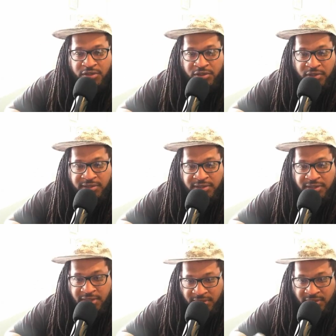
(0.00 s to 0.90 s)
So listen
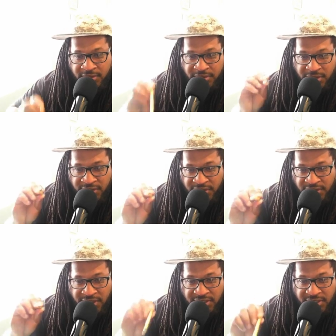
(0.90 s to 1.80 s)
to this. Here's
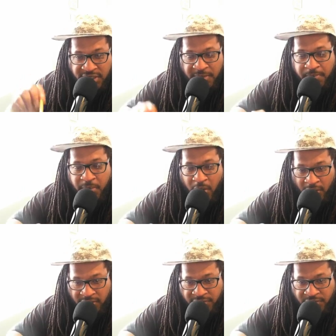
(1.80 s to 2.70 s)
16
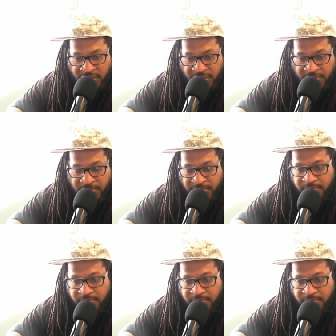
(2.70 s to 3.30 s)
bars for you.